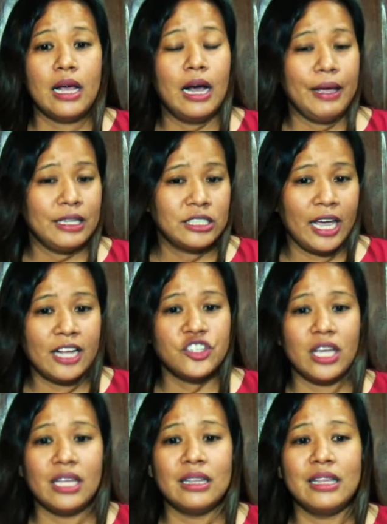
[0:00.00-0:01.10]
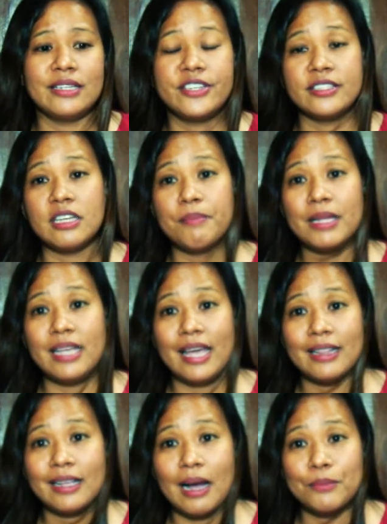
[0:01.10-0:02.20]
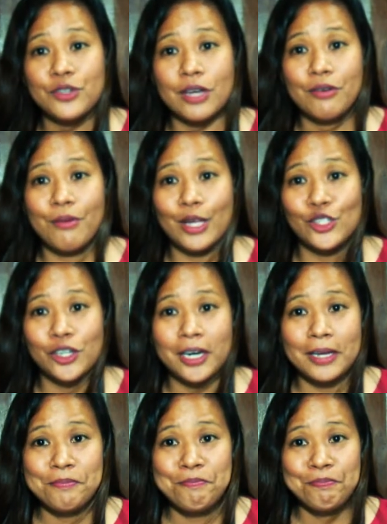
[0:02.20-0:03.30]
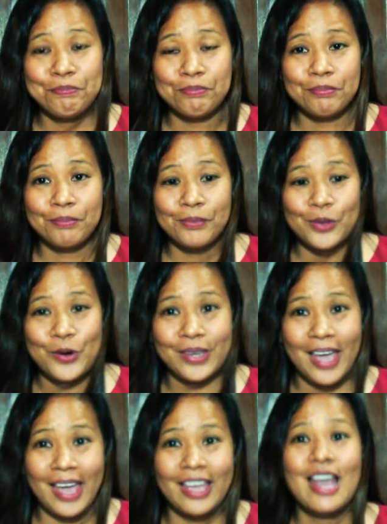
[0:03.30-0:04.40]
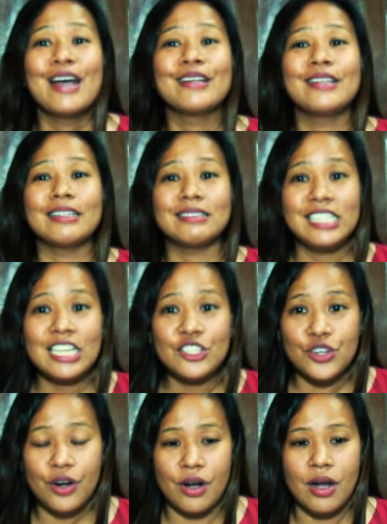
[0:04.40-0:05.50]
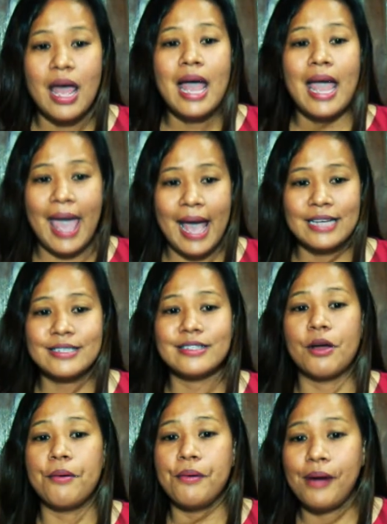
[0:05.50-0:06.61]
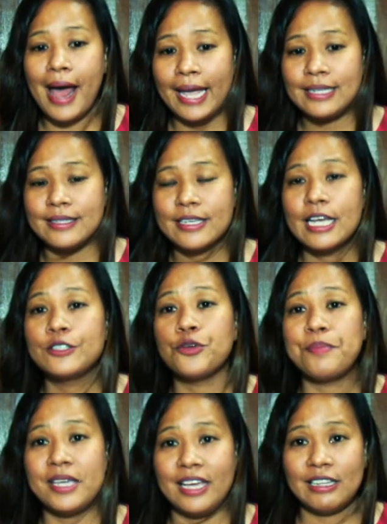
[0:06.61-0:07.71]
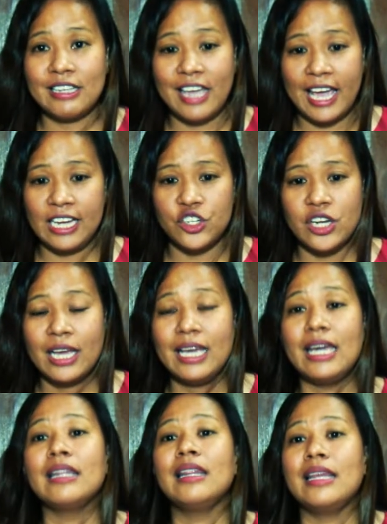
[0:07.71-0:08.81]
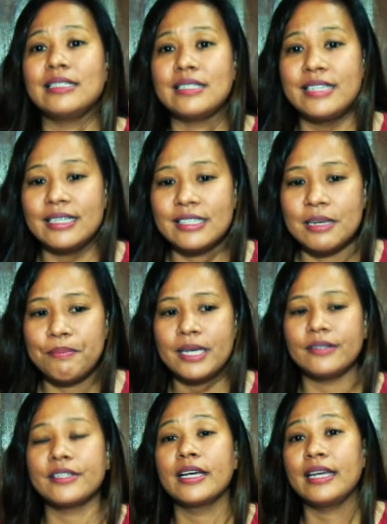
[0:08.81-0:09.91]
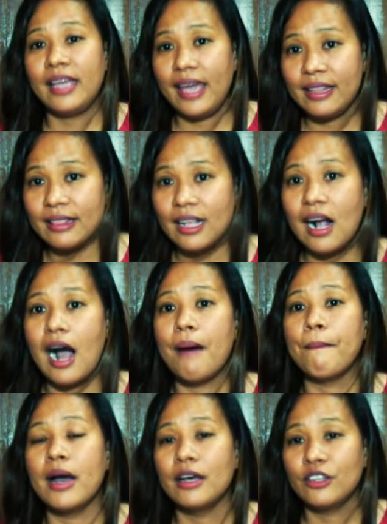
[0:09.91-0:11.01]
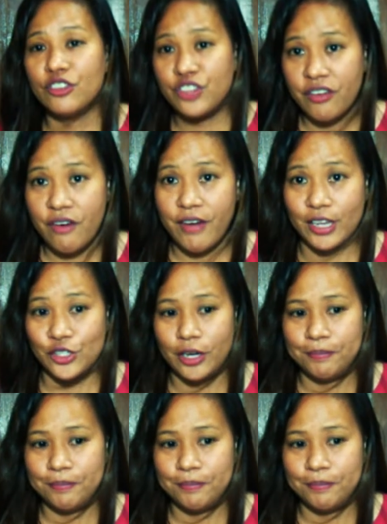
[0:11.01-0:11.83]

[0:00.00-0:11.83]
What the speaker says: engage in legitimate income generation? Okay, the teacher has the right to be engaged in legitimate income generation.